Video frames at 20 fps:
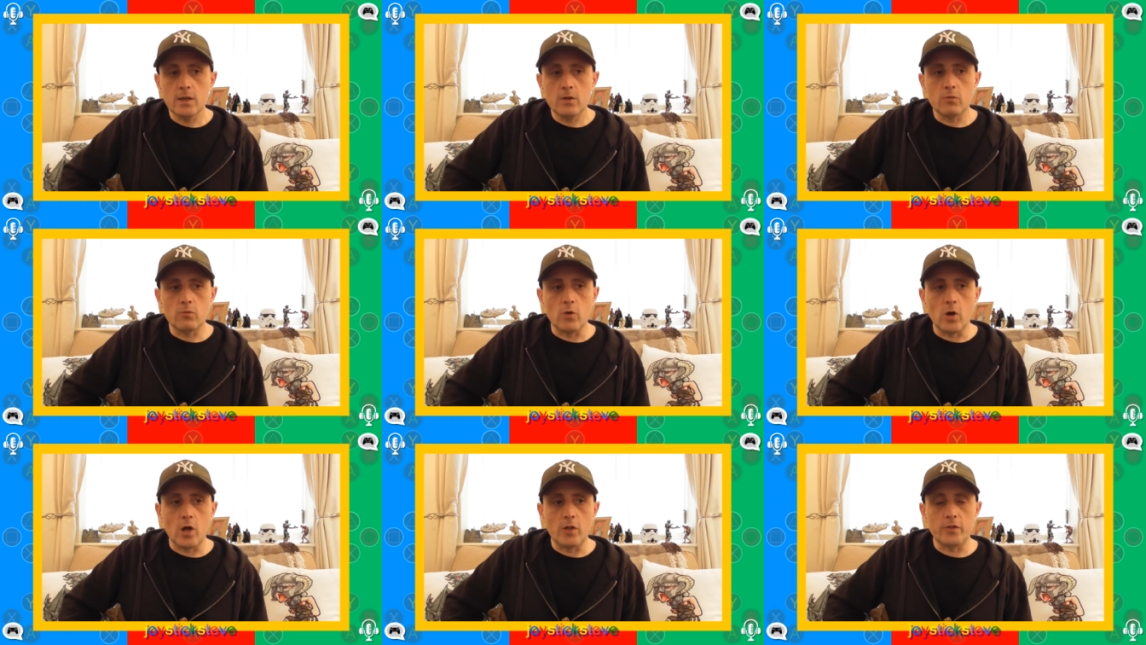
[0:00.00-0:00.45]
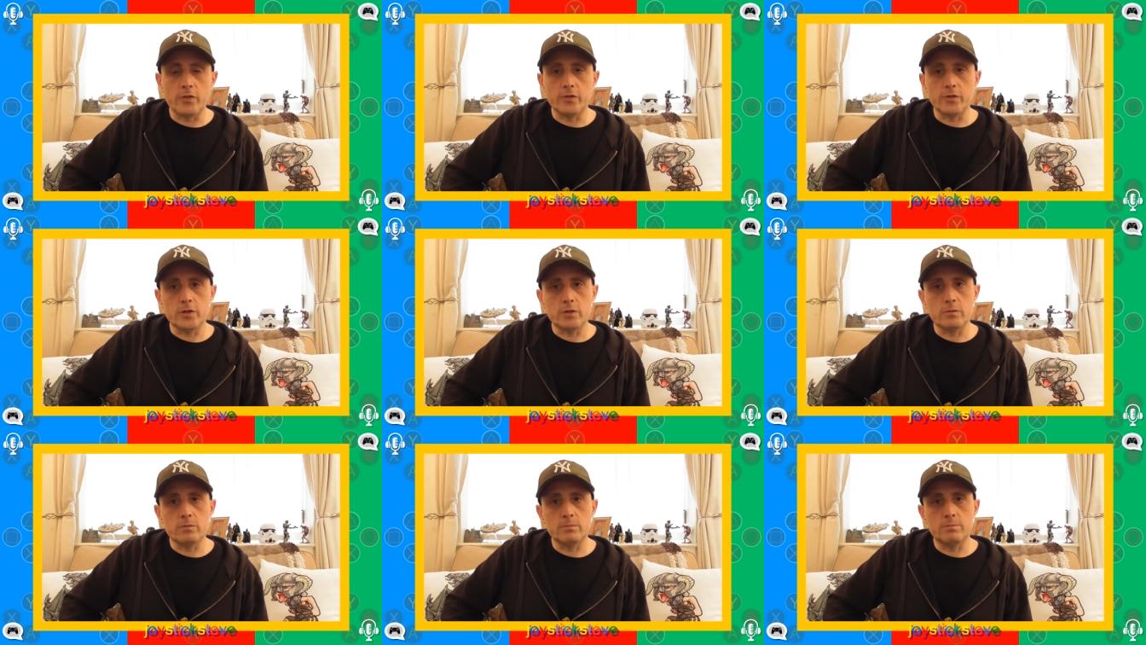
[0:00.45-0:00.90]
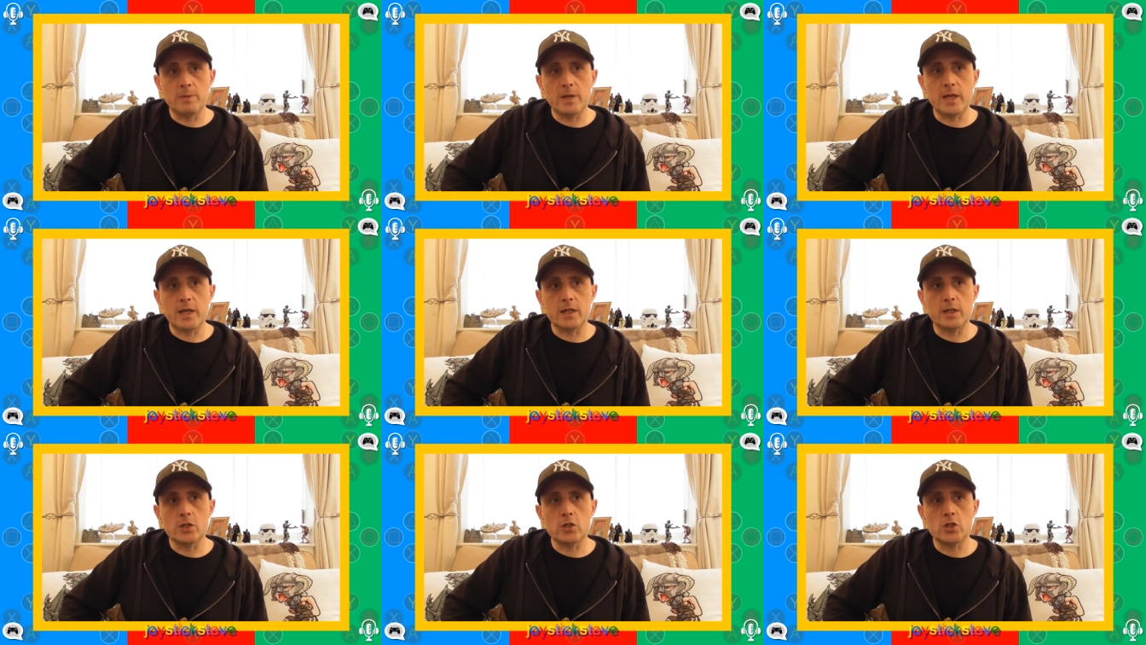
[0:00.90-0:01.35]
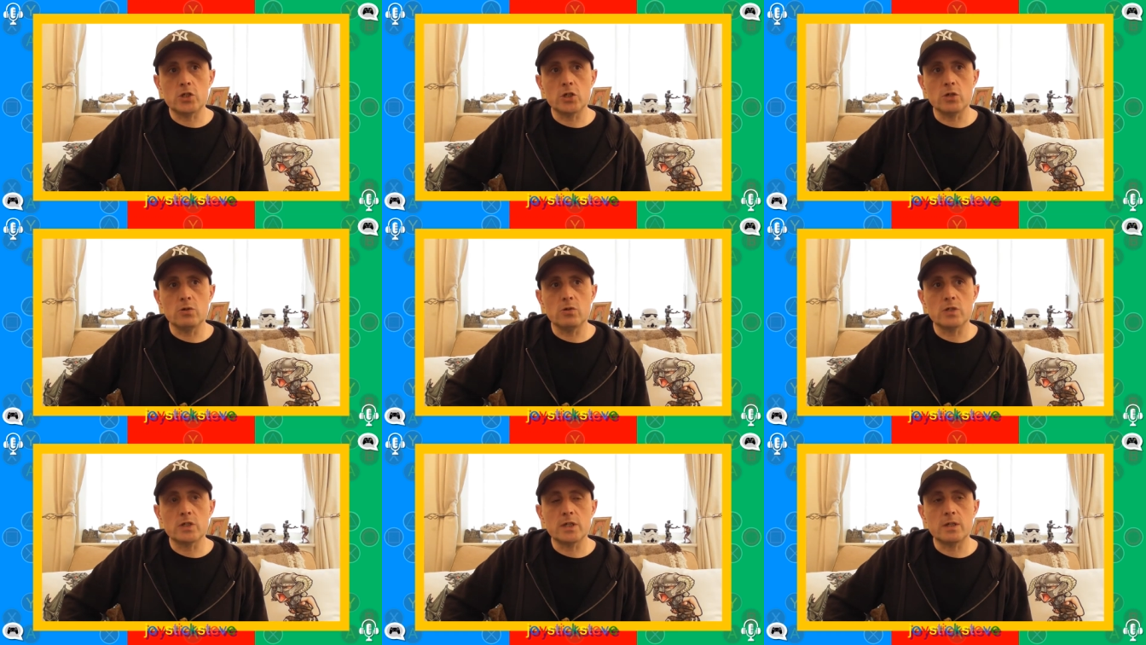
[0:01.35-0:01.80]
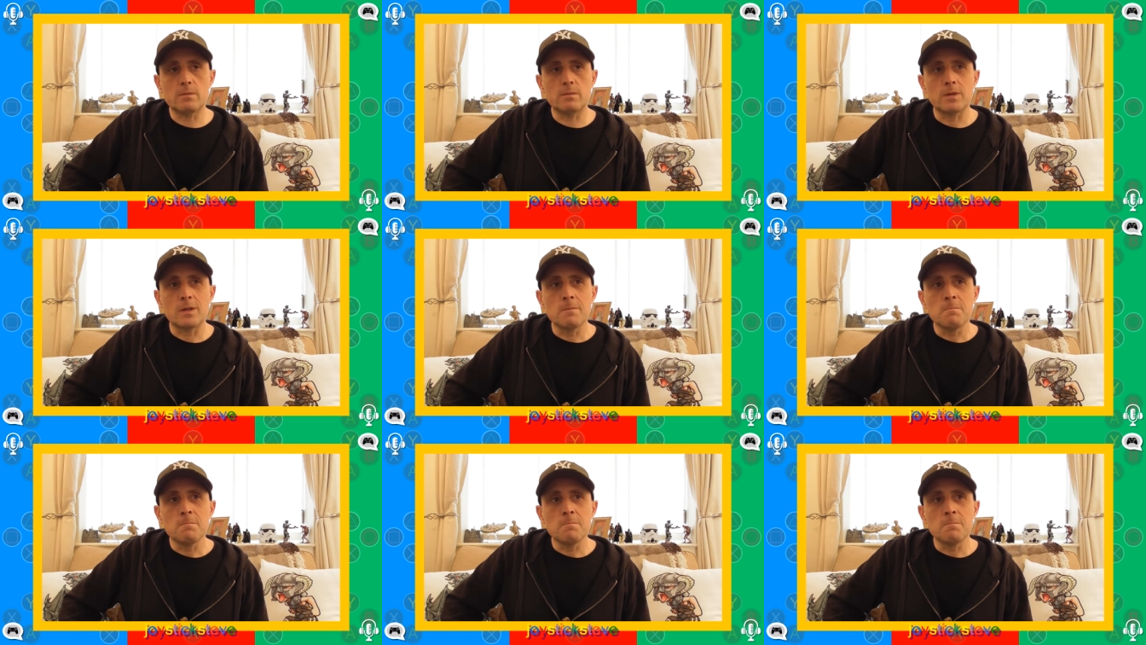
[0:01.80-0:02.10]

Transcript: rather than picking and choosing.